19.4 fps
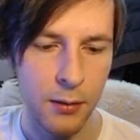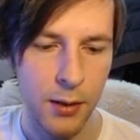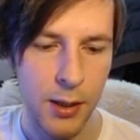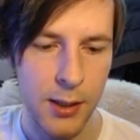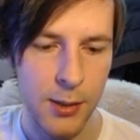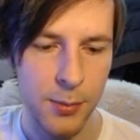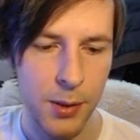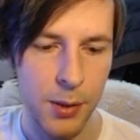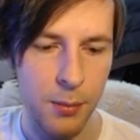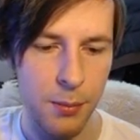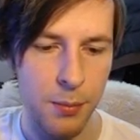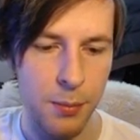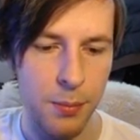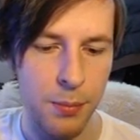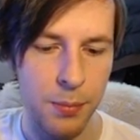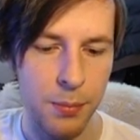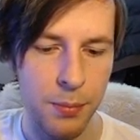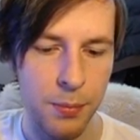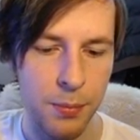Let's be a...
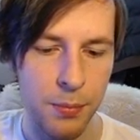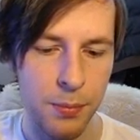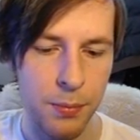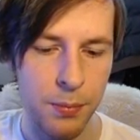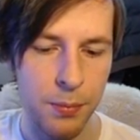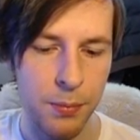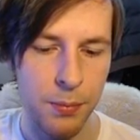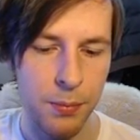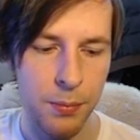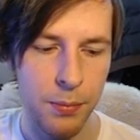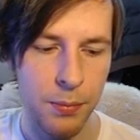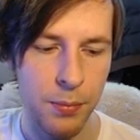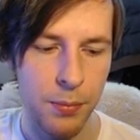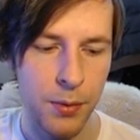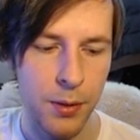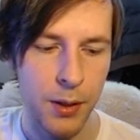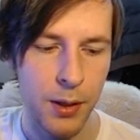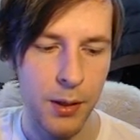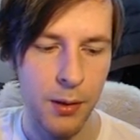
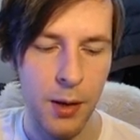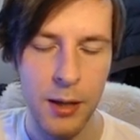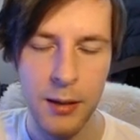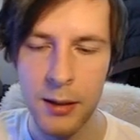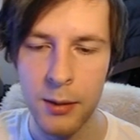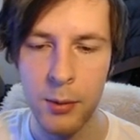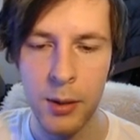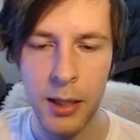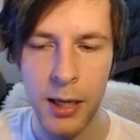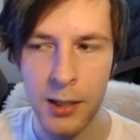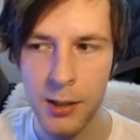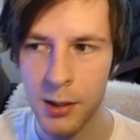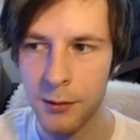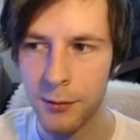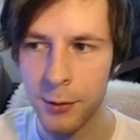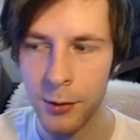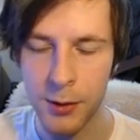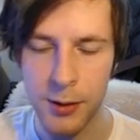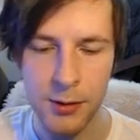I think we can actually
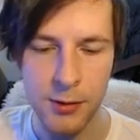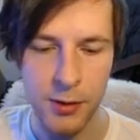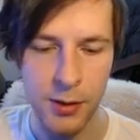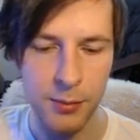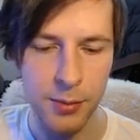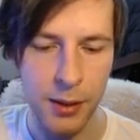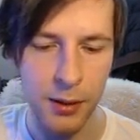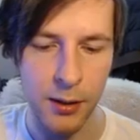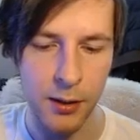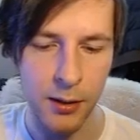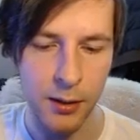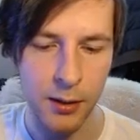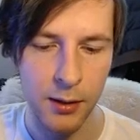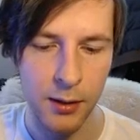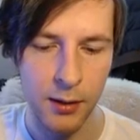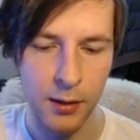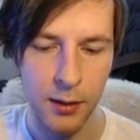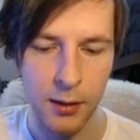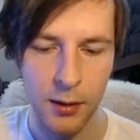afford the Street Peddler.
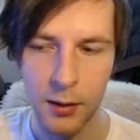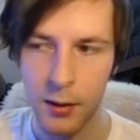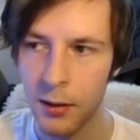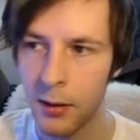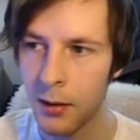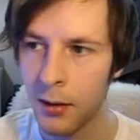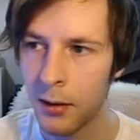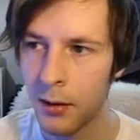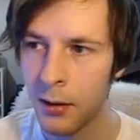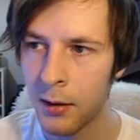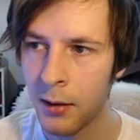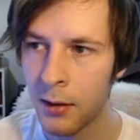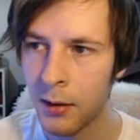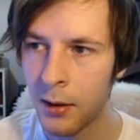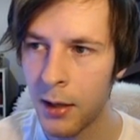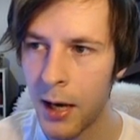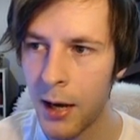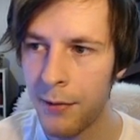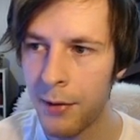
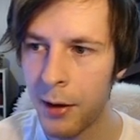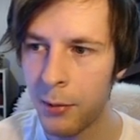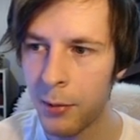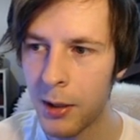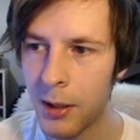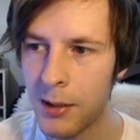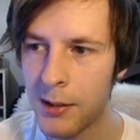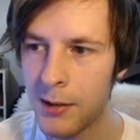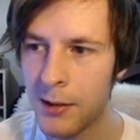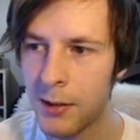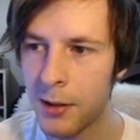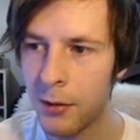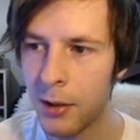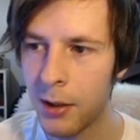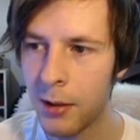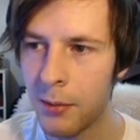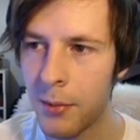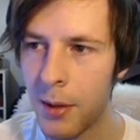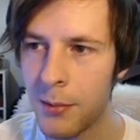I've had worse. No
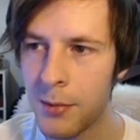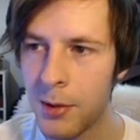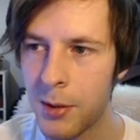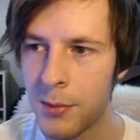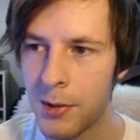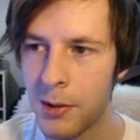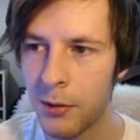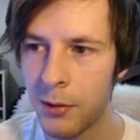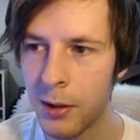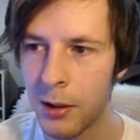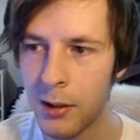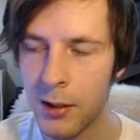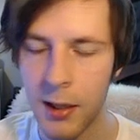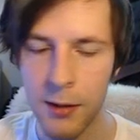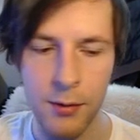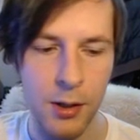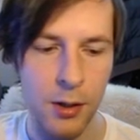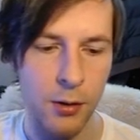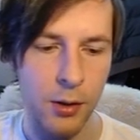good. strips. no good.
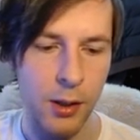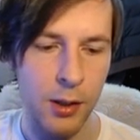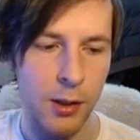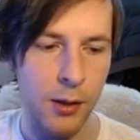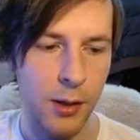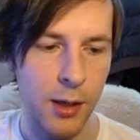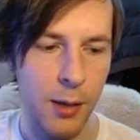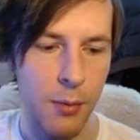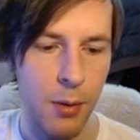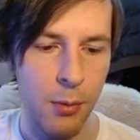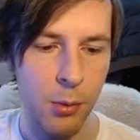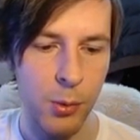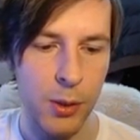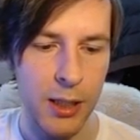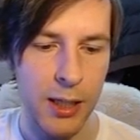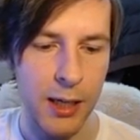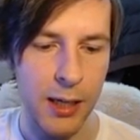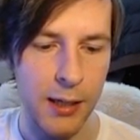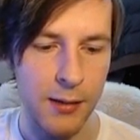David, no good. Okay, maybe we
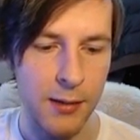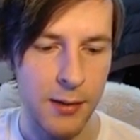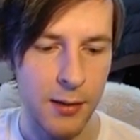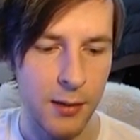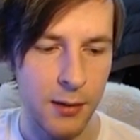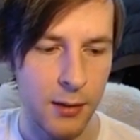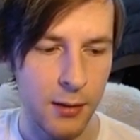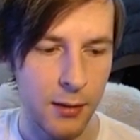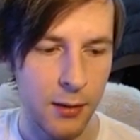can't.